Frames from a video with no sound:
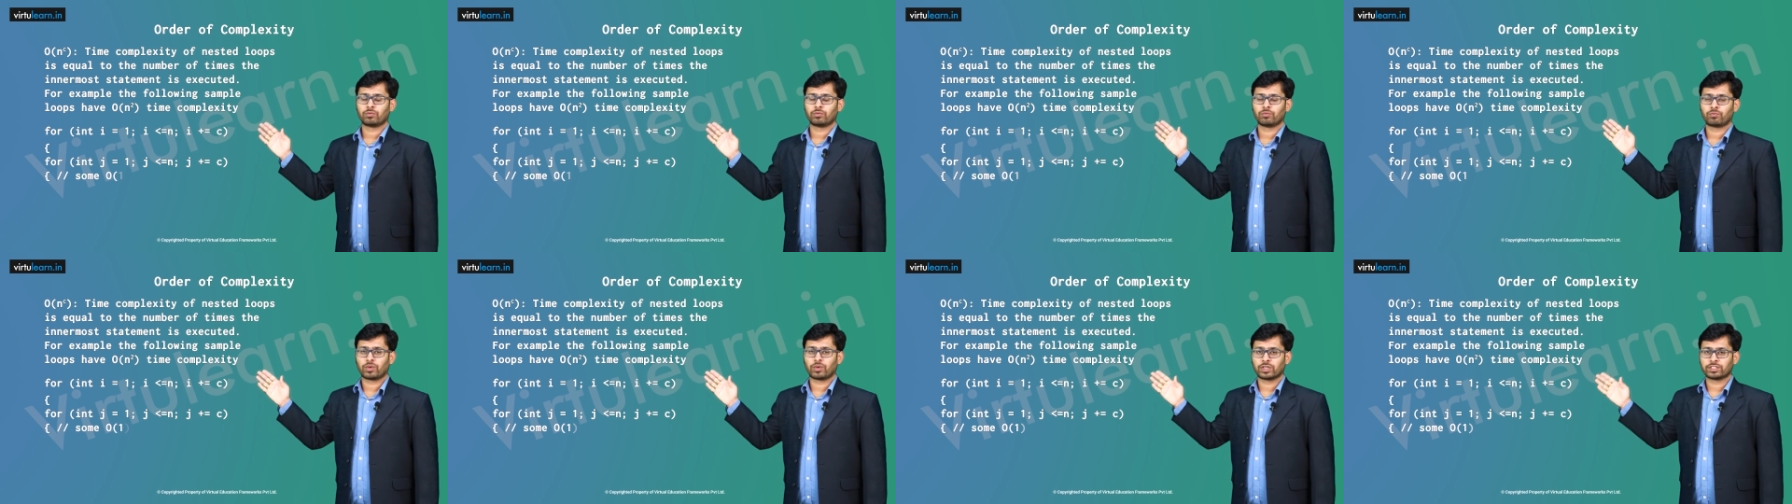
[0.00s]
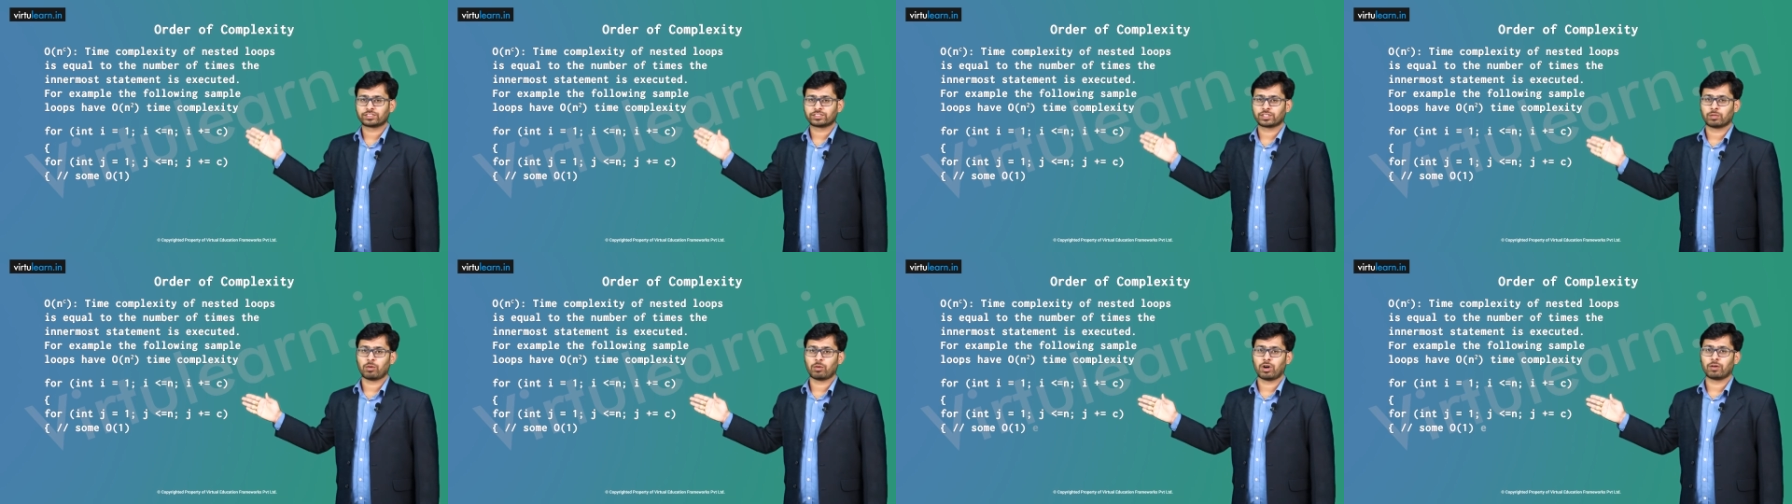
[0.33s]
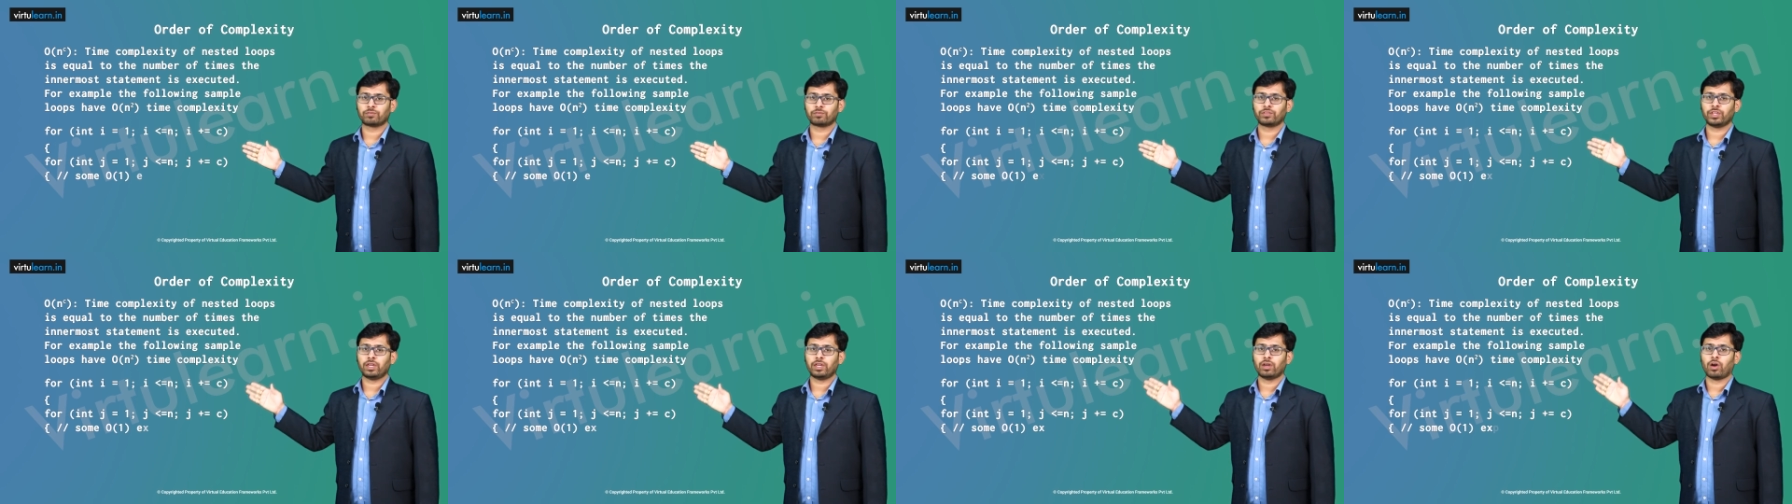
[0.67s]
For sum
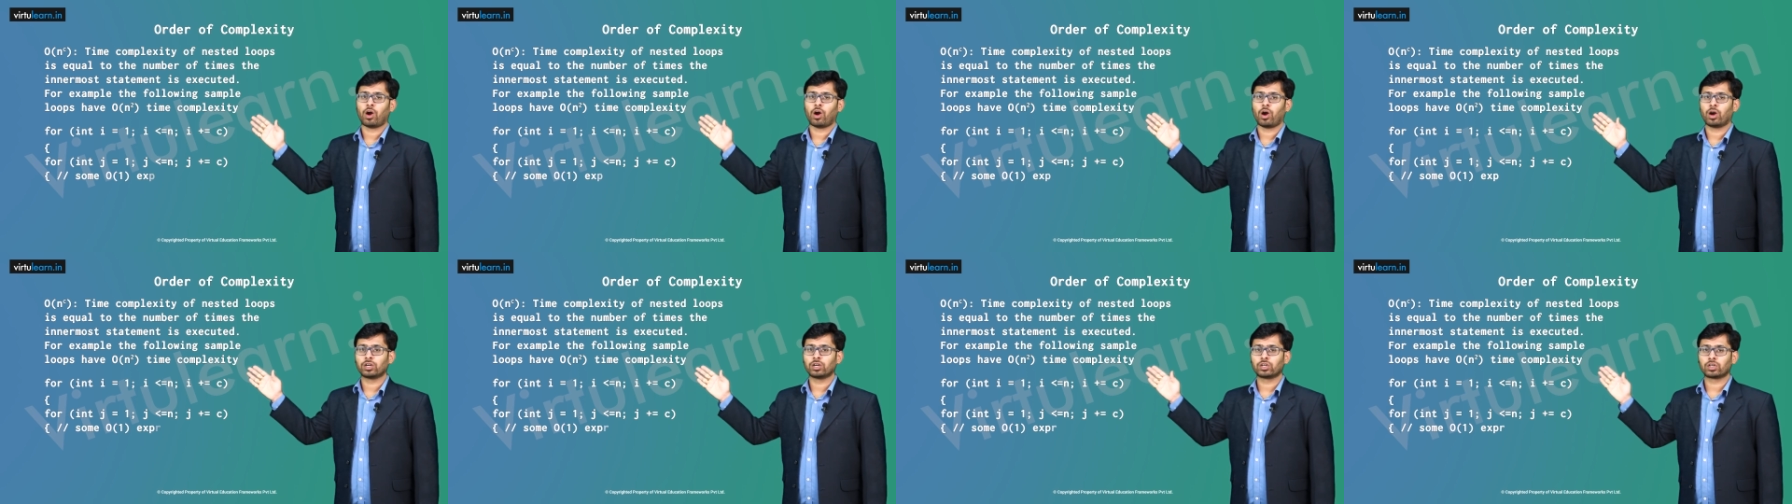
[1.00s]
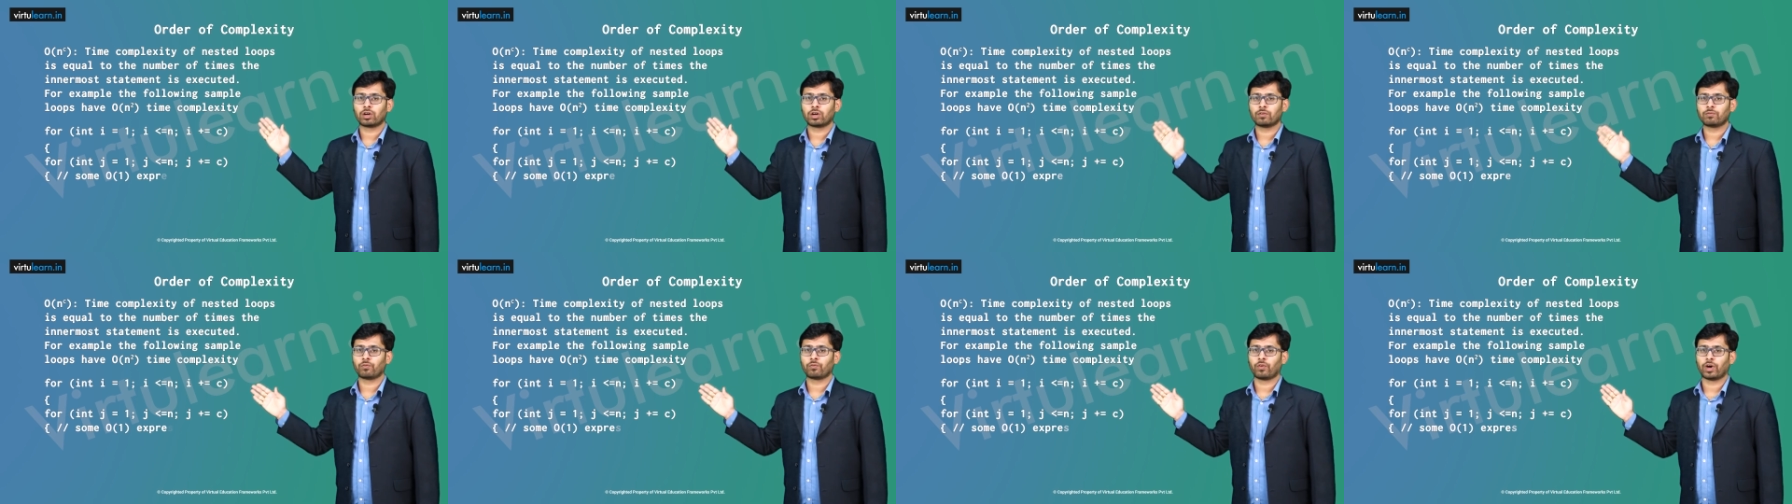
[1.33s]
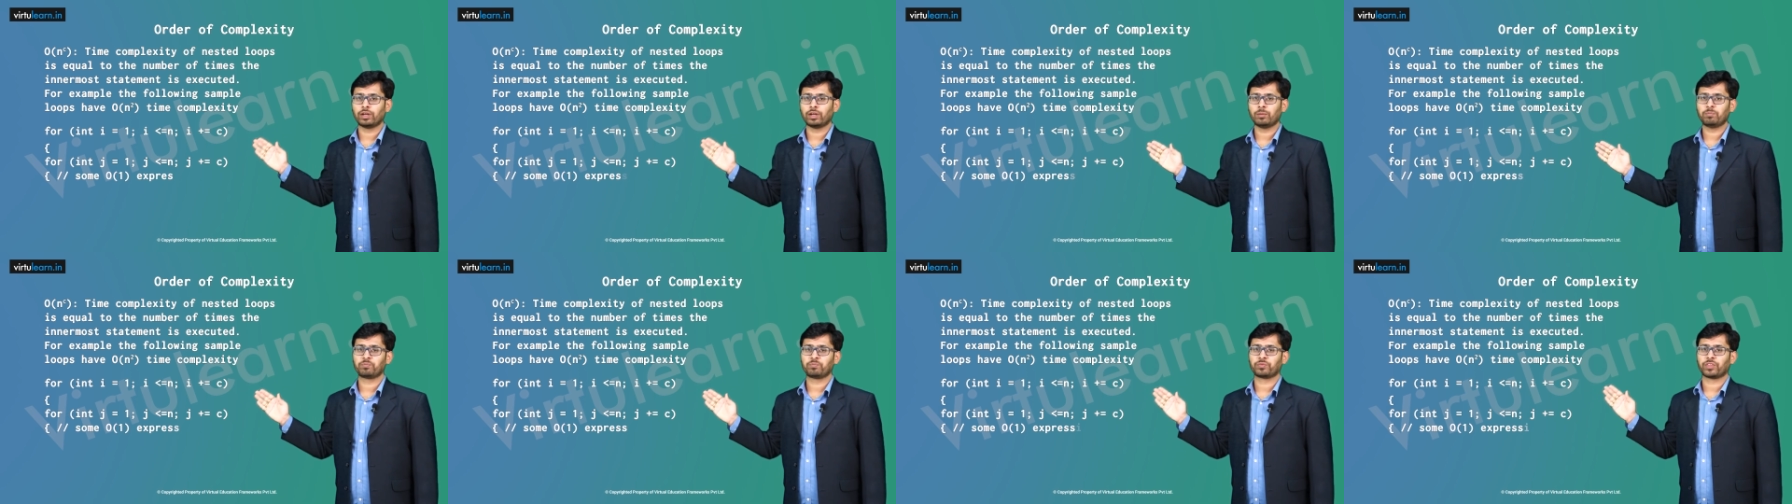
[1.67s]
of the order of
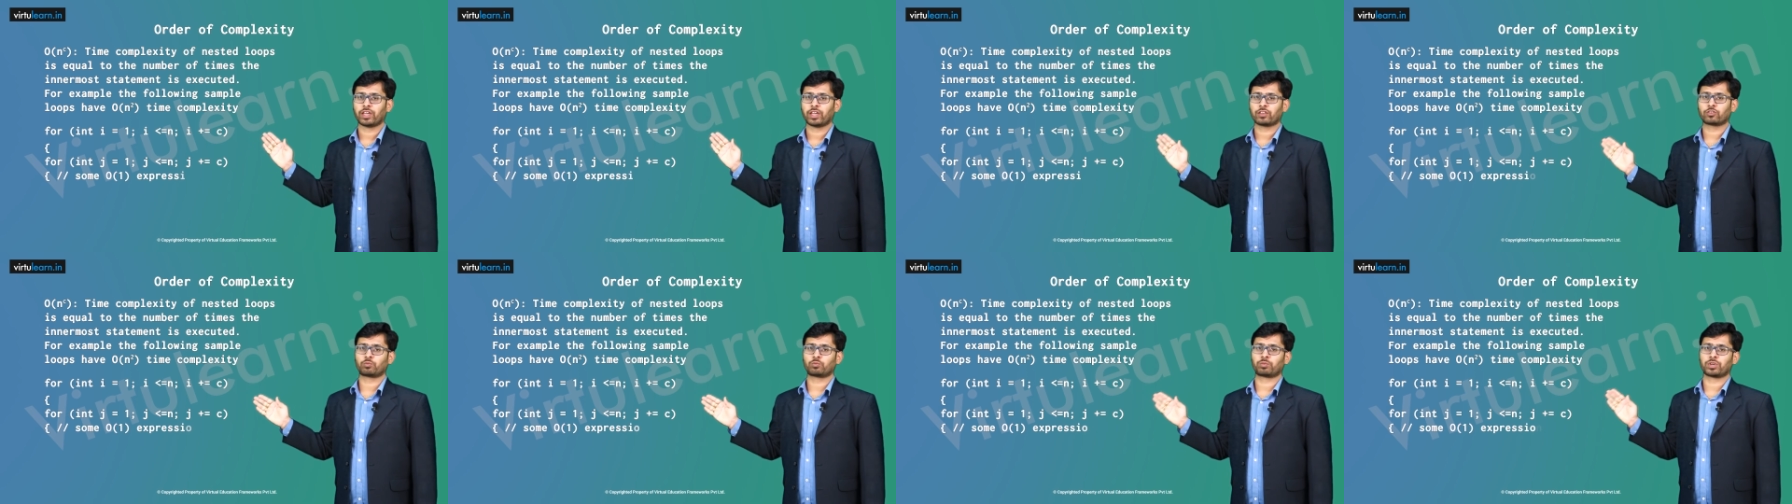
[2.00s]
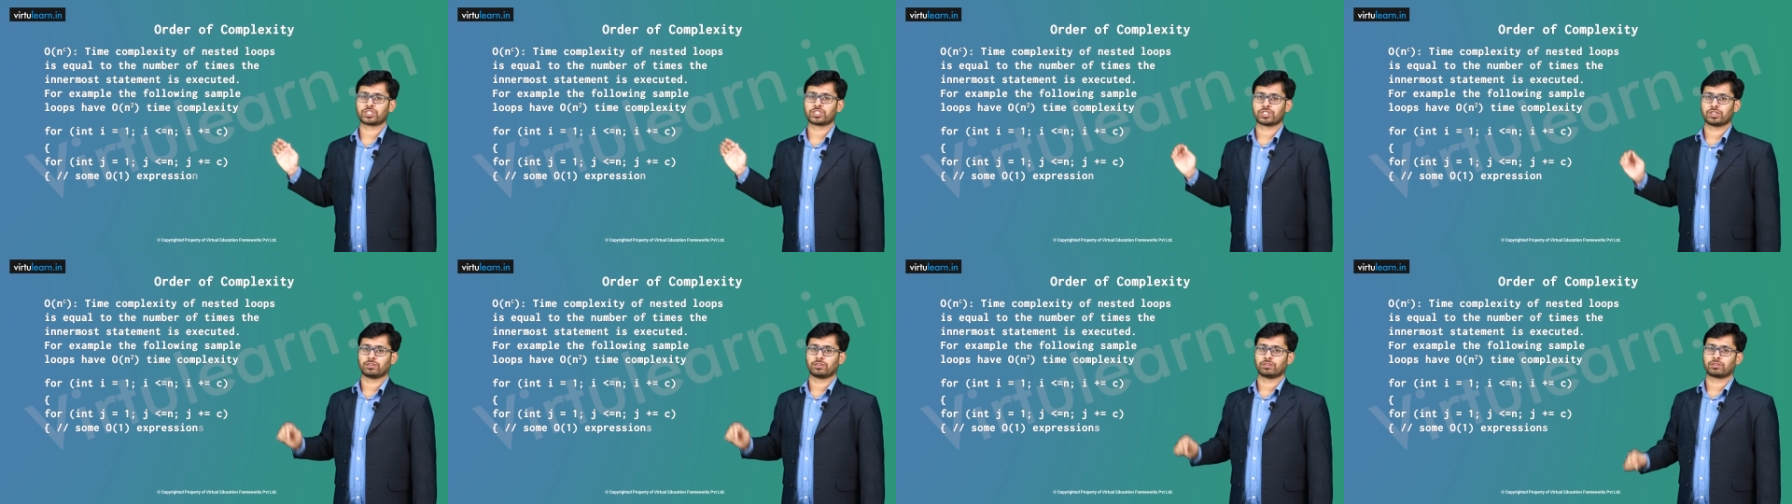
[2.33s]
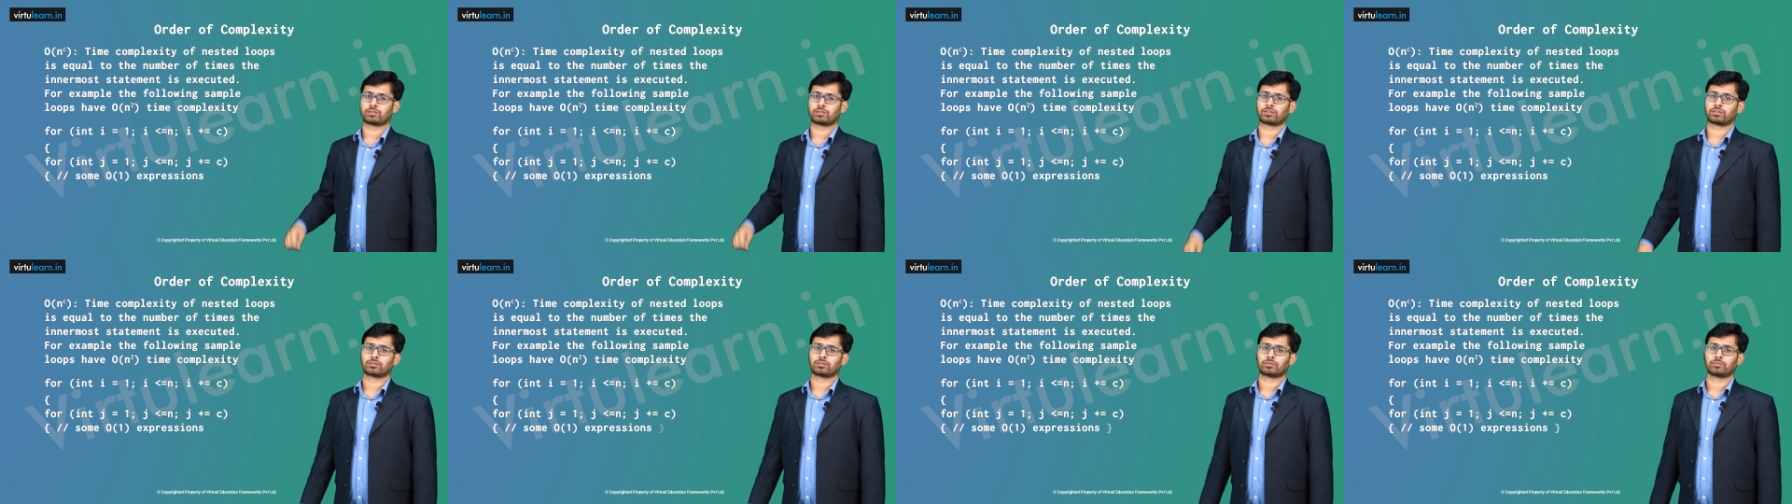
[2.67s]
one
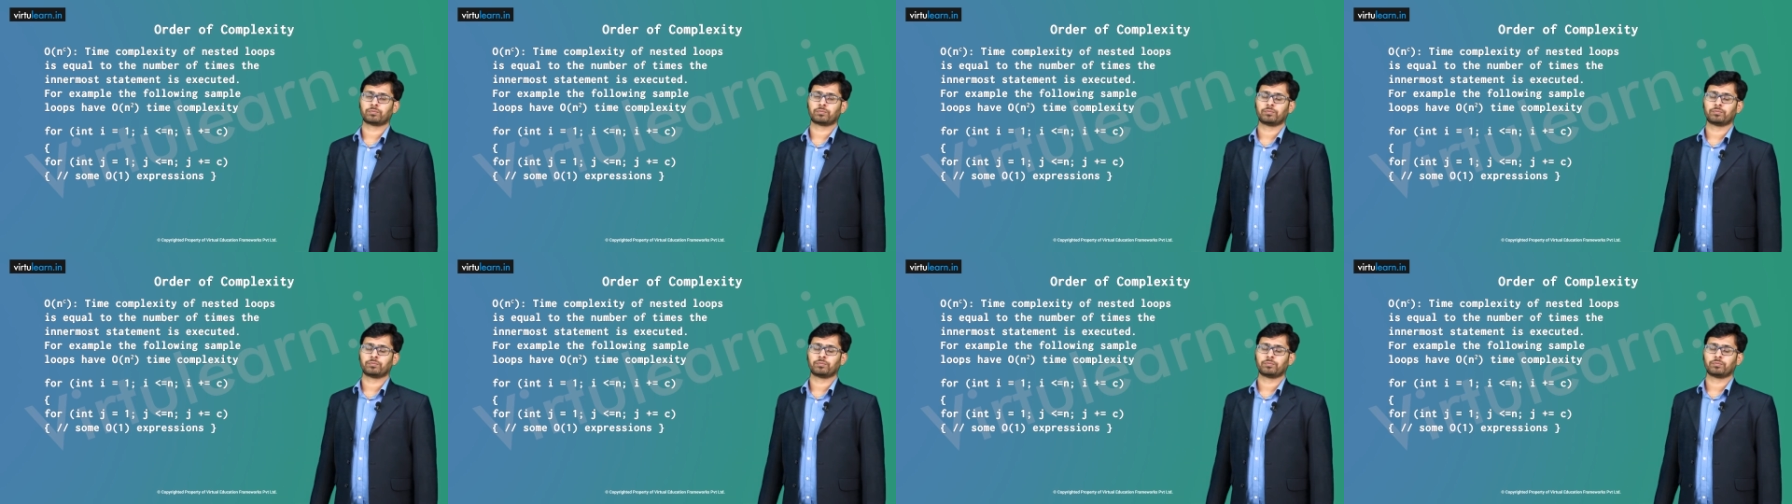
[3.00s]
expressions.